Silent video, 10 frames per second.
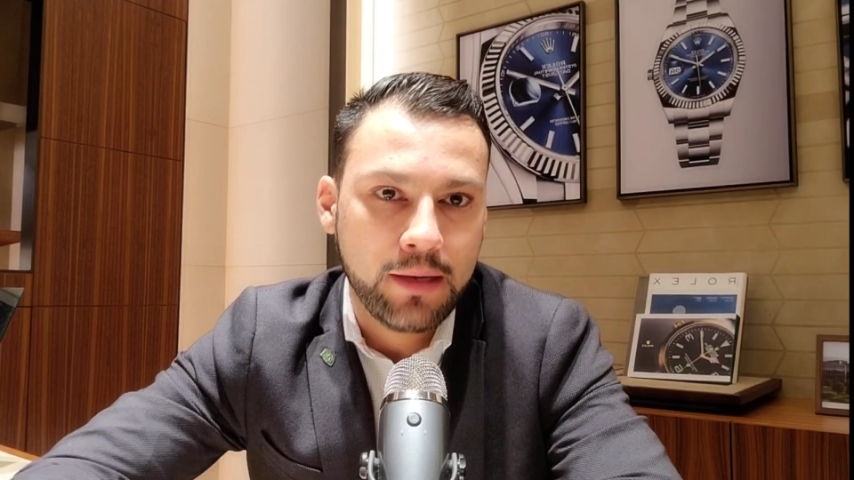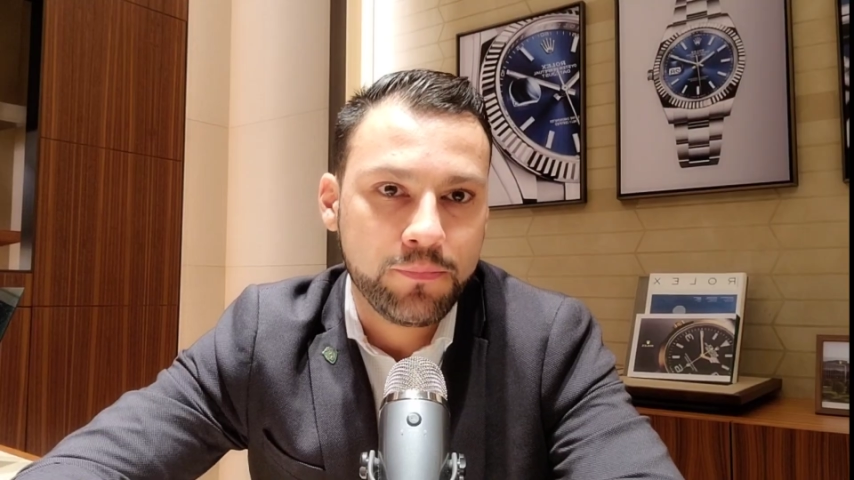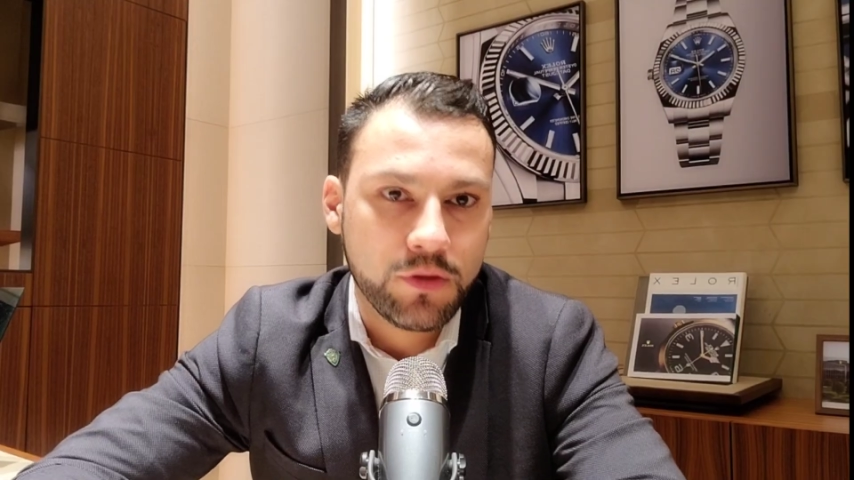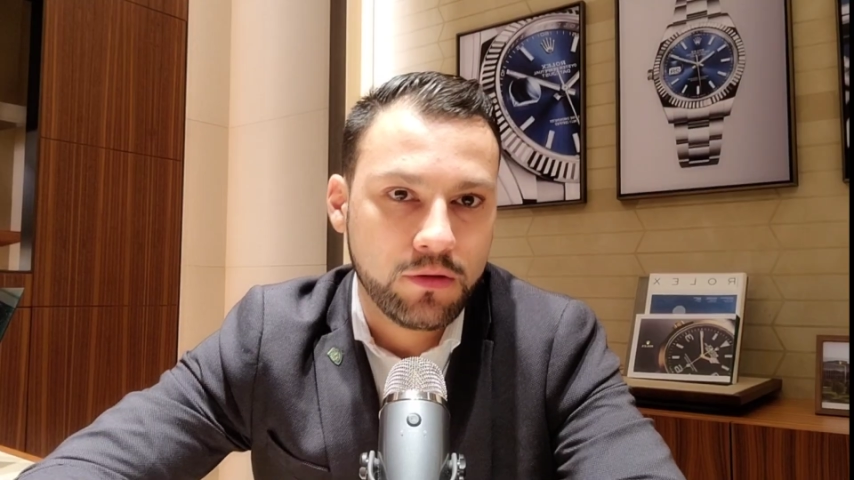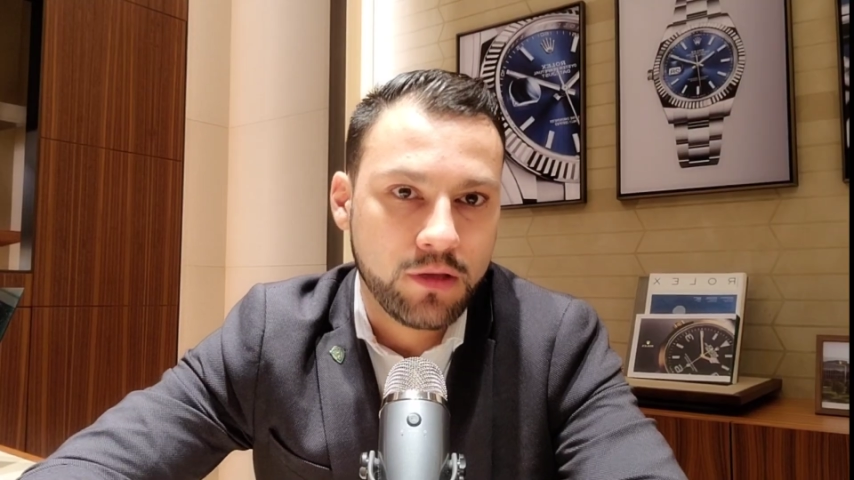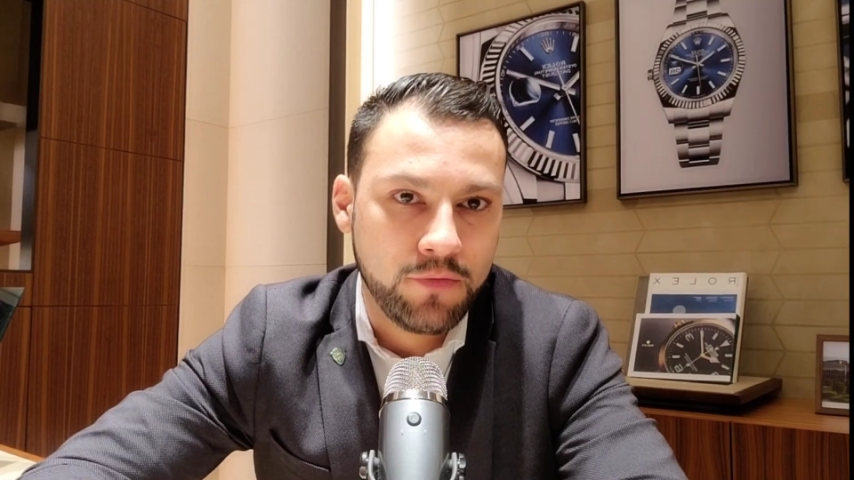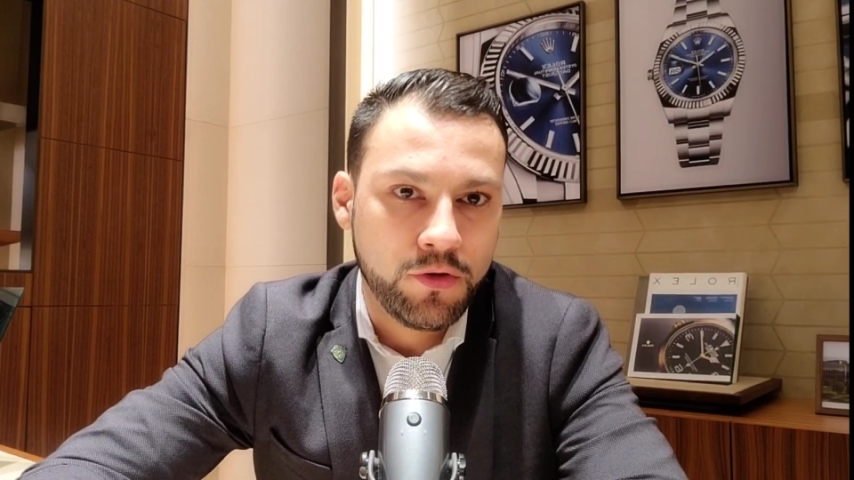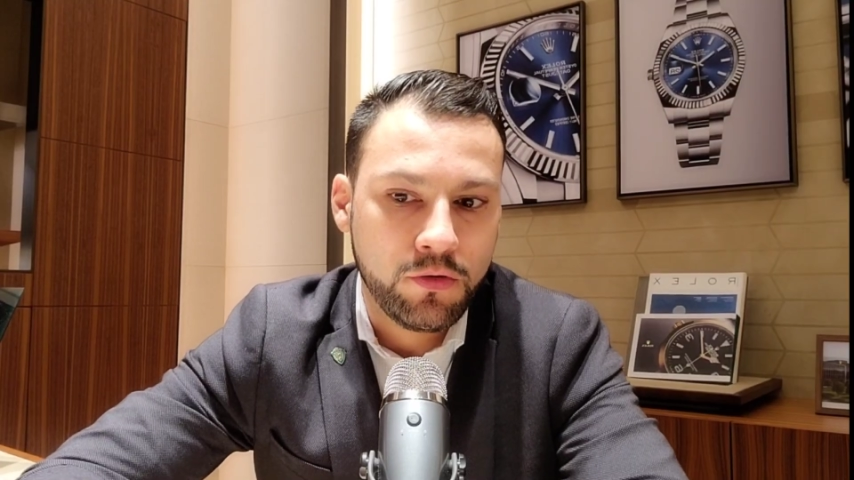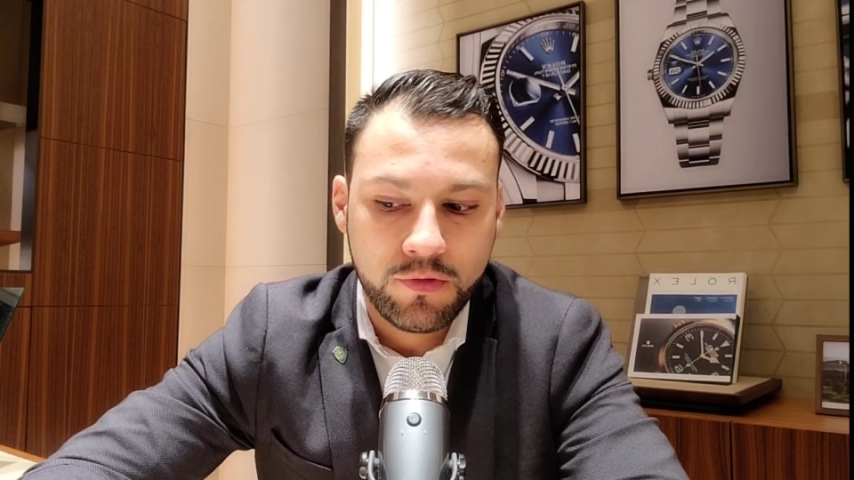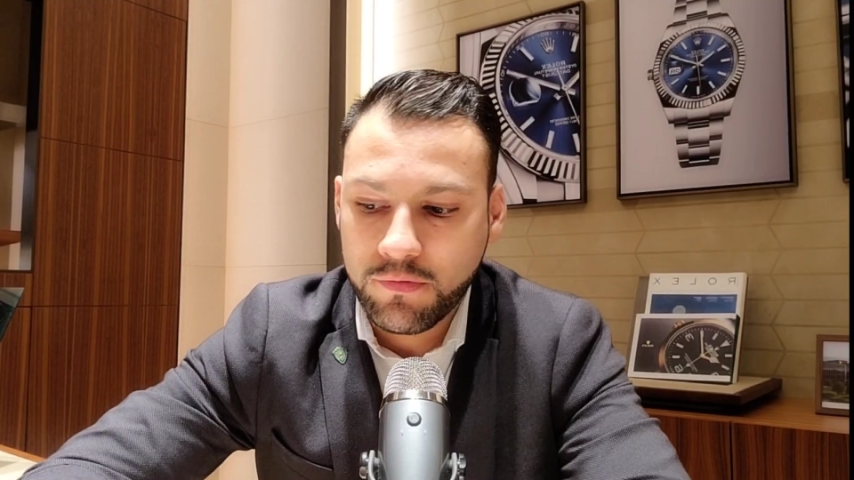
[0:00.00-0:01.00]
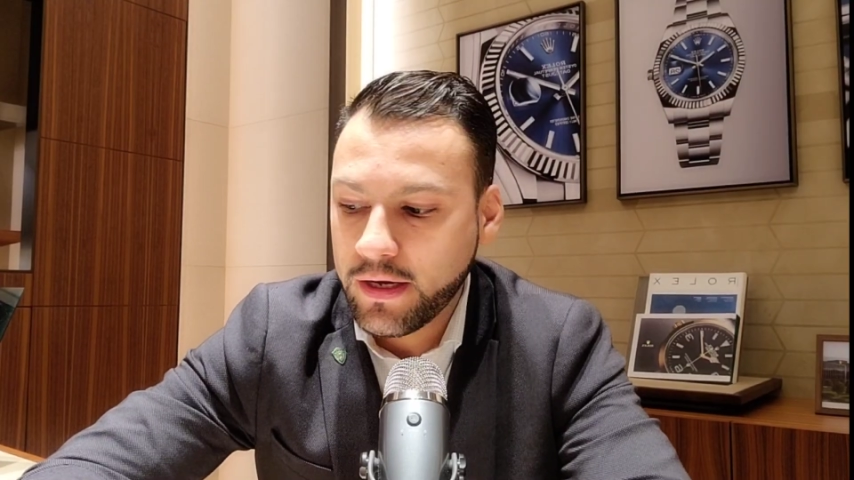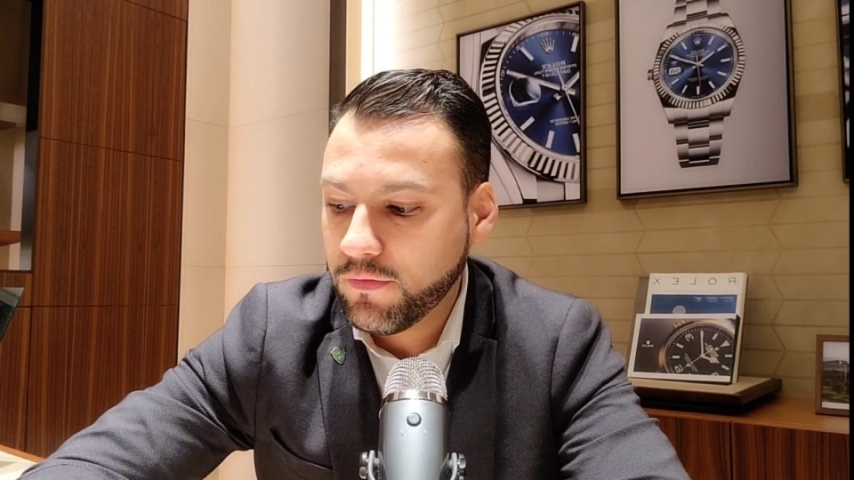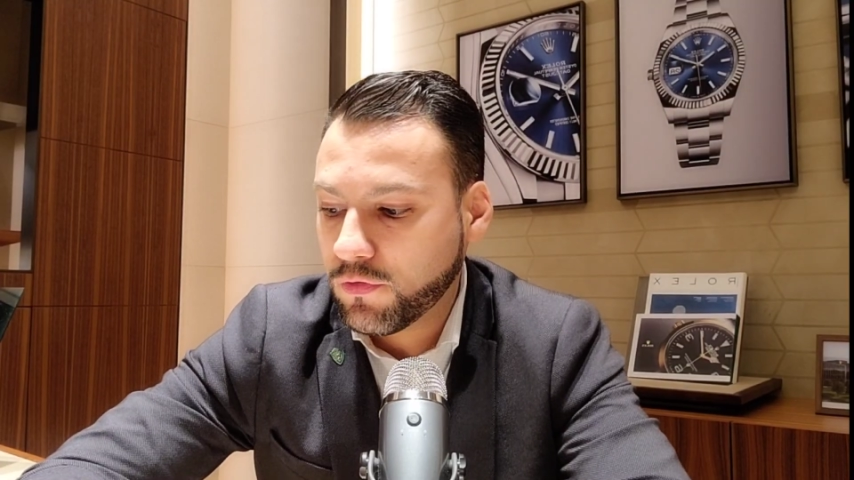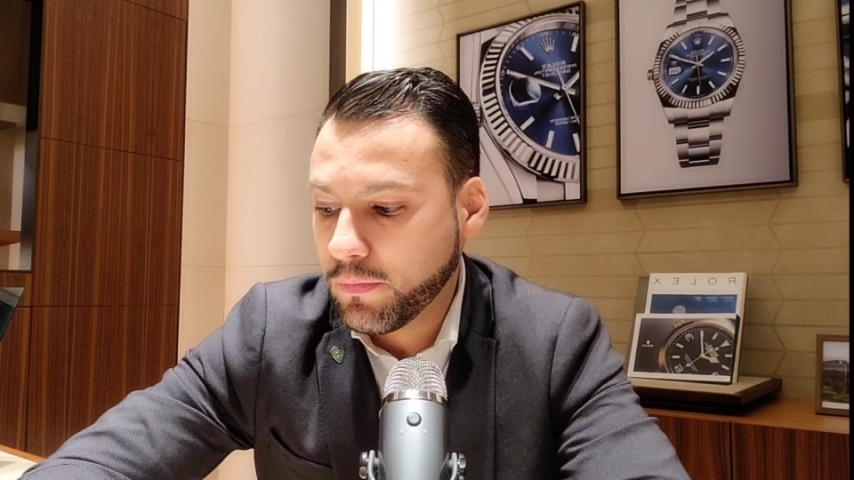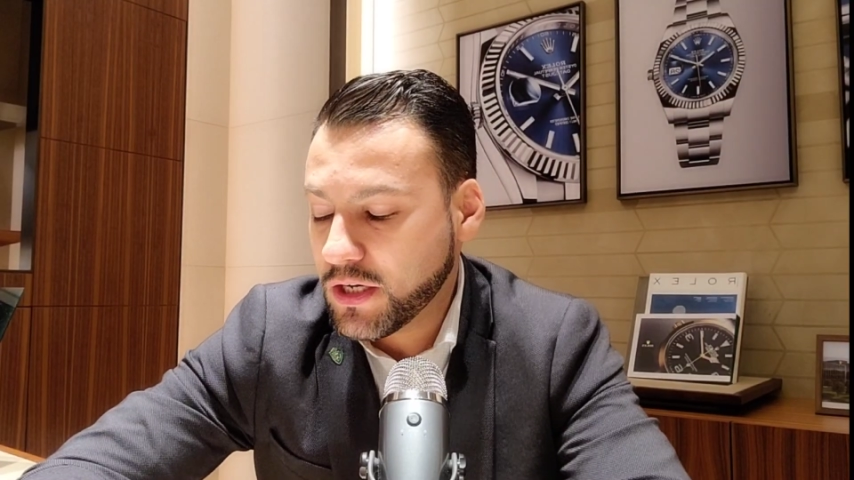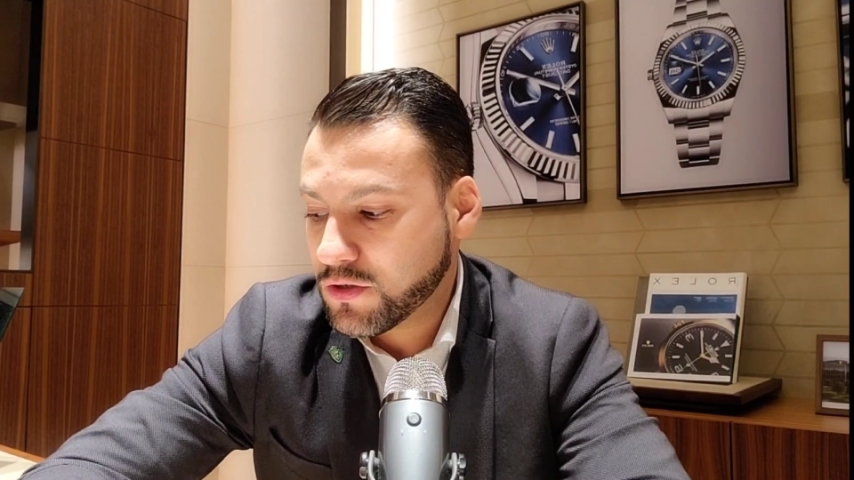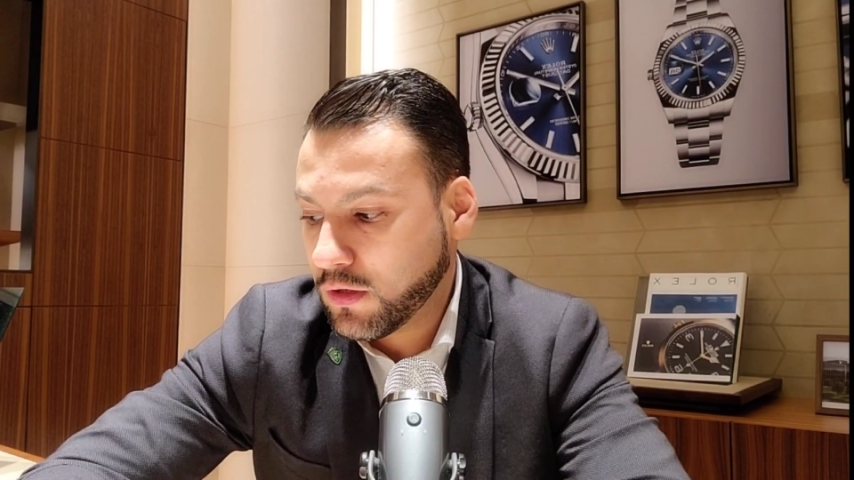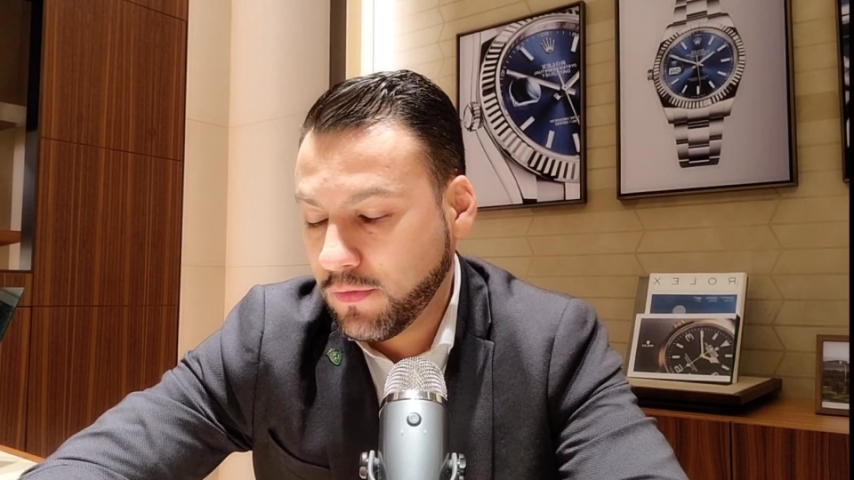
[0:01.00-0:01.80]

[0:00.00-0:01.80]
I'm giving you the right information.